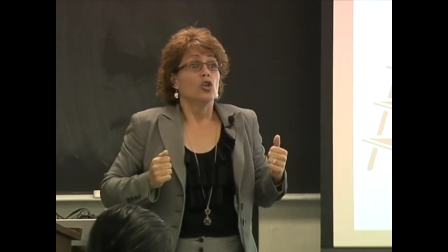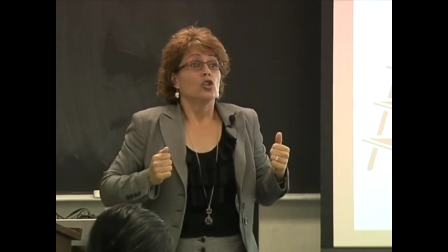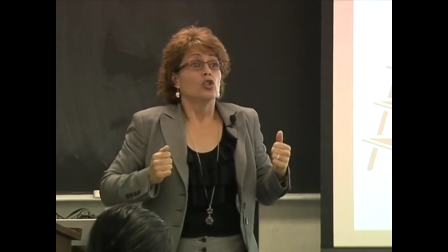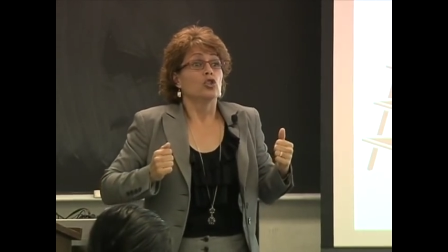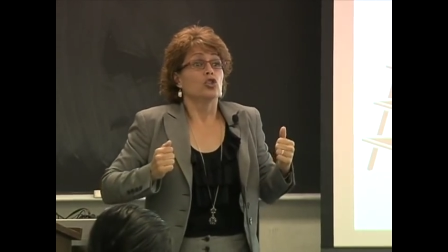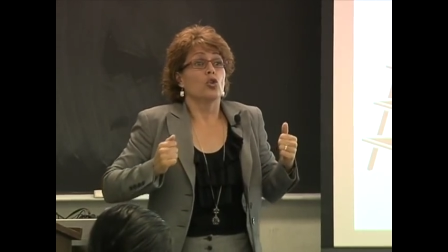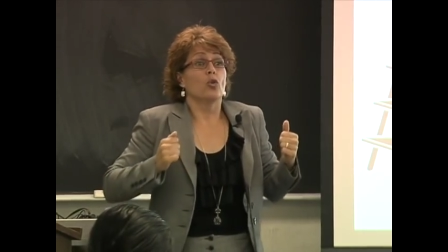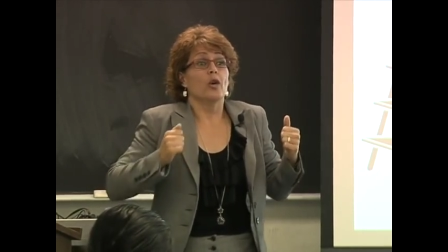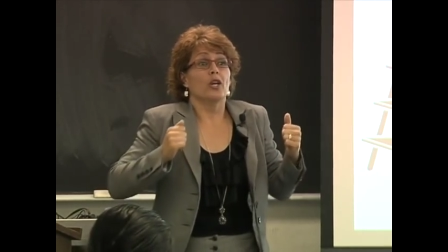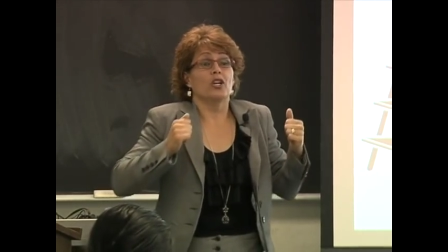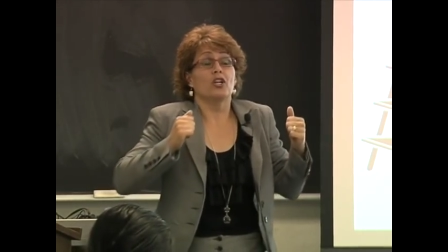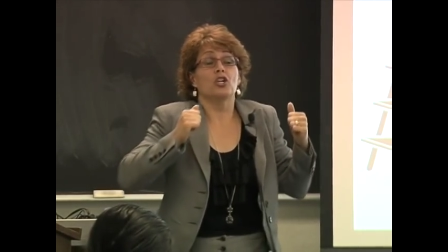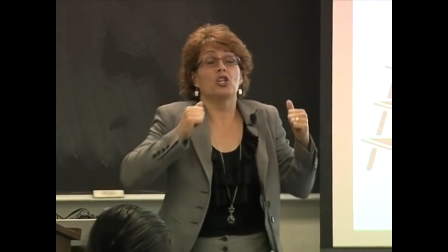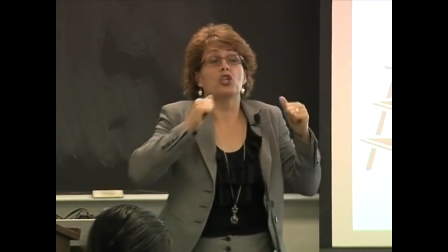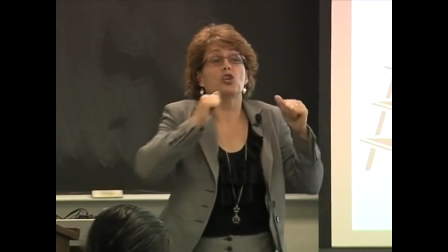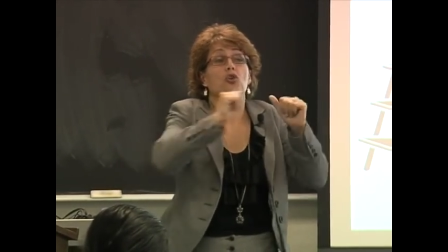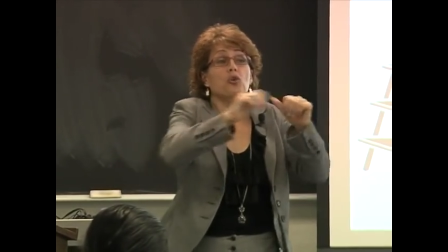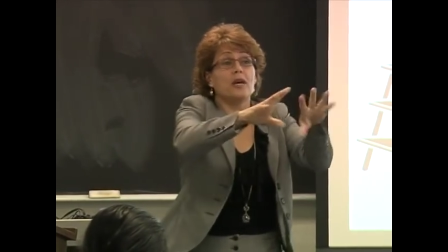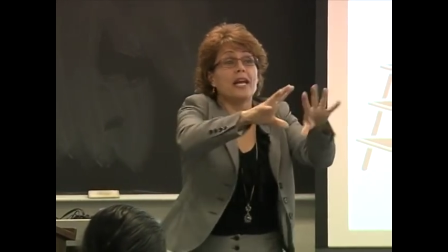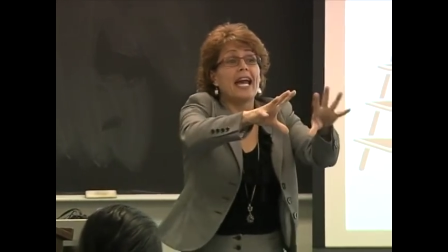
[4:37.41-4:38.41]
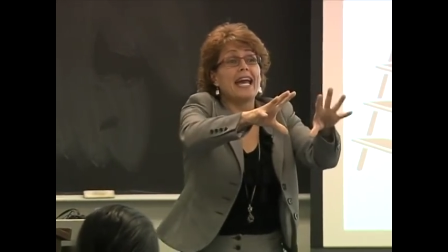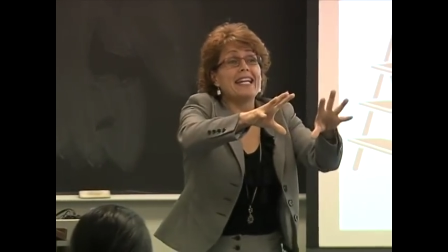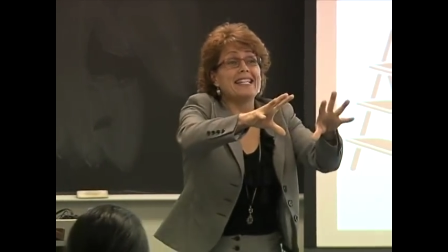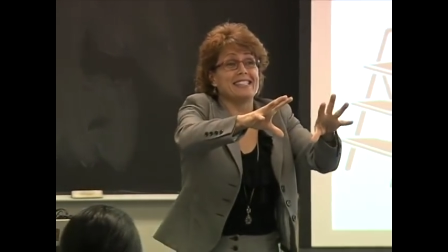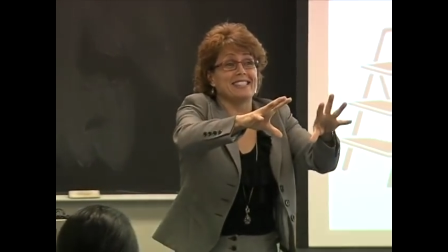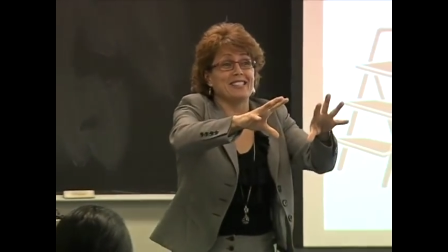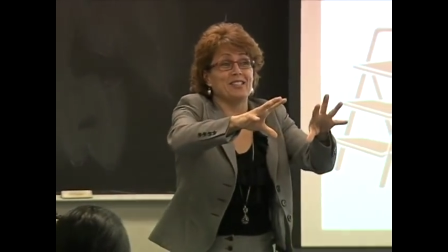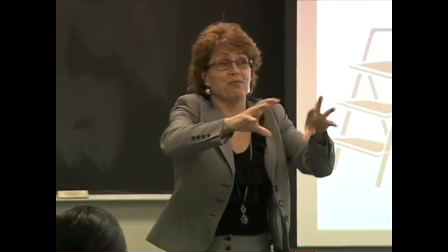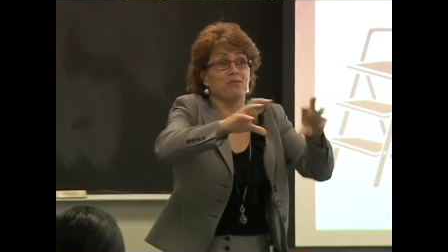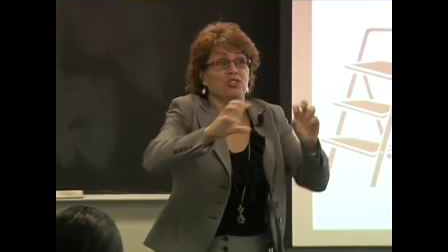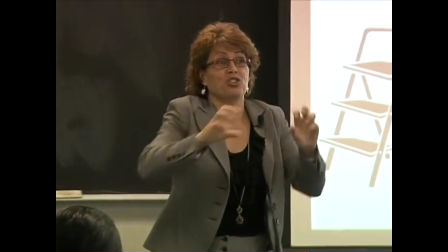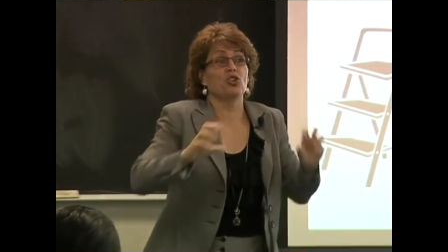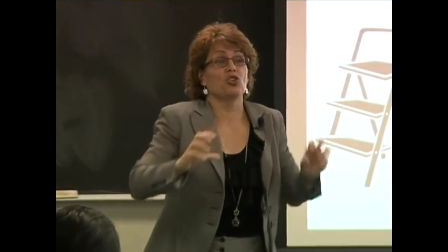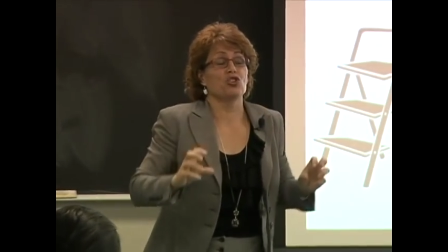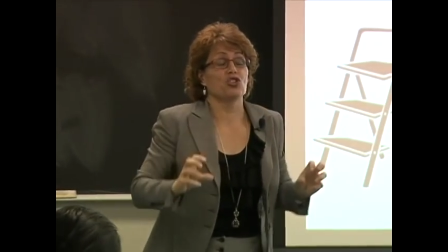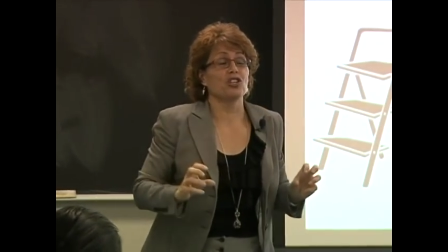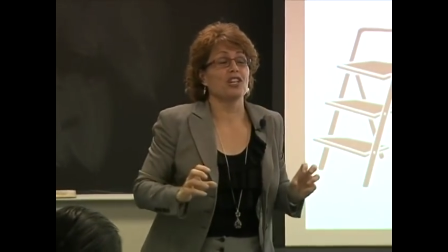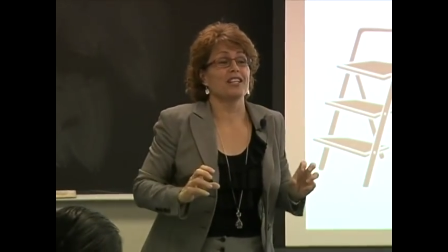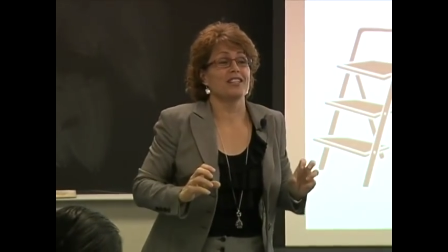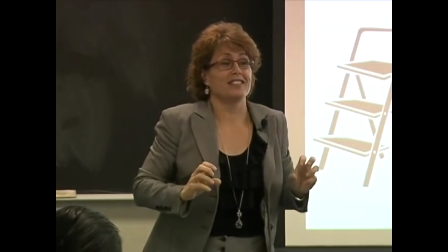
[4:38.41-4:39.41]
so it could create some
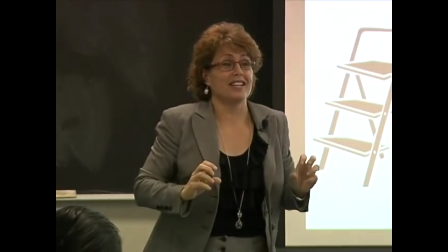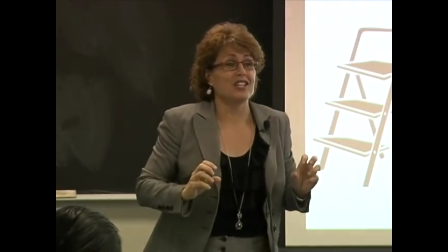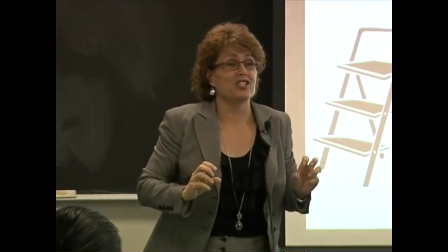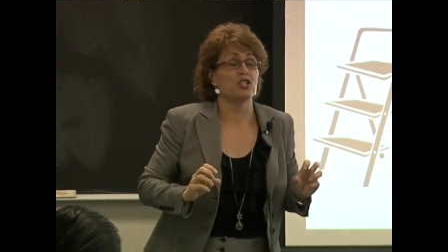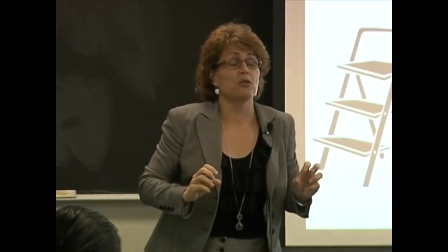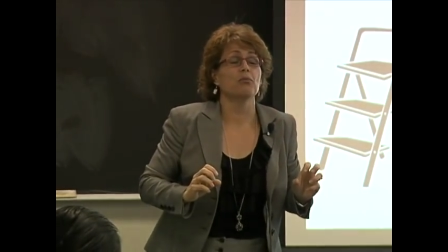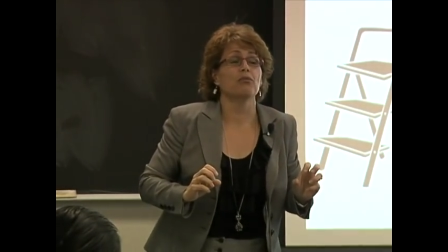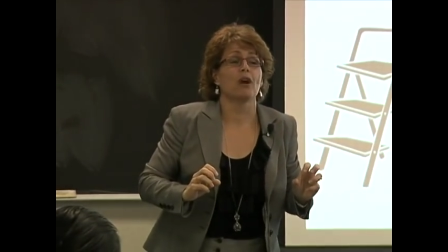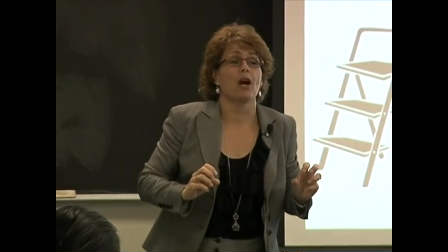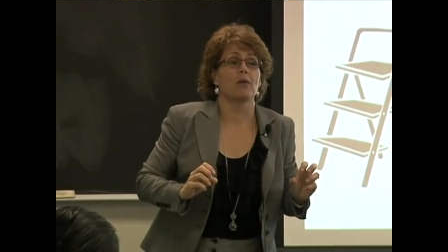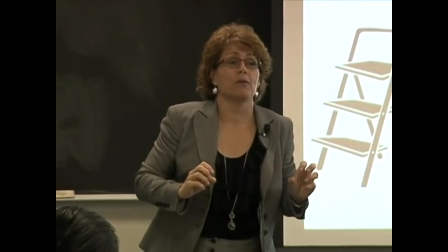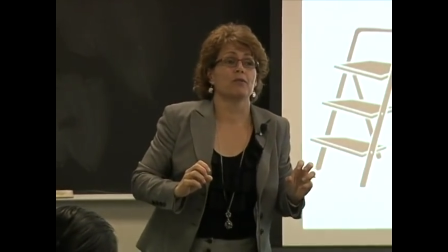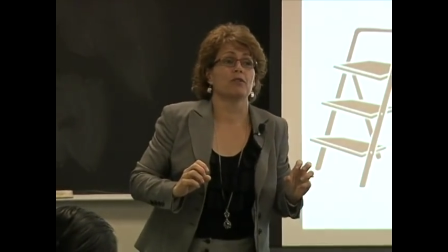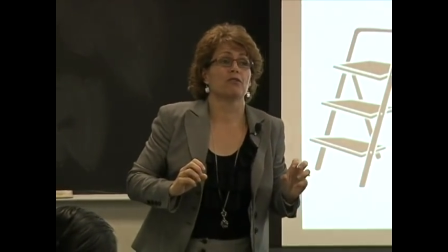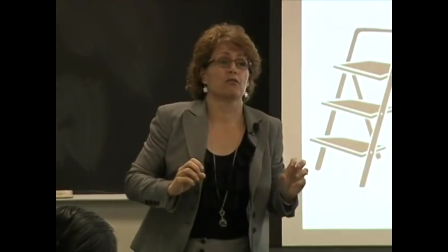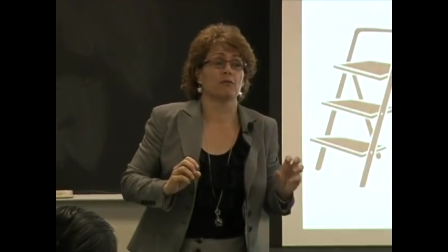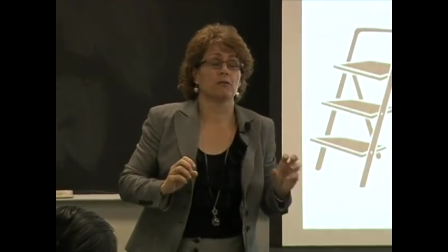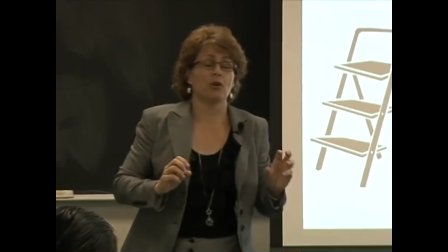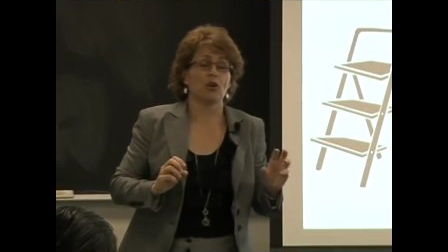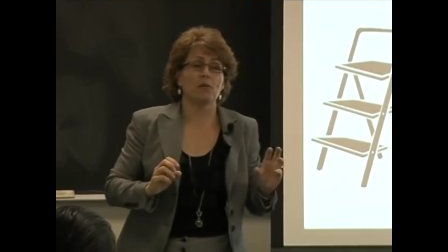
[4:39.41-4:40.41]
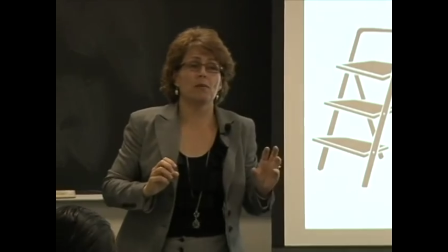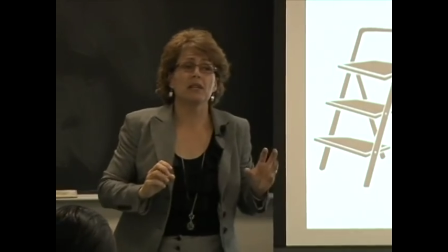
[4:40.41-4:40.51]
socialization problems from her,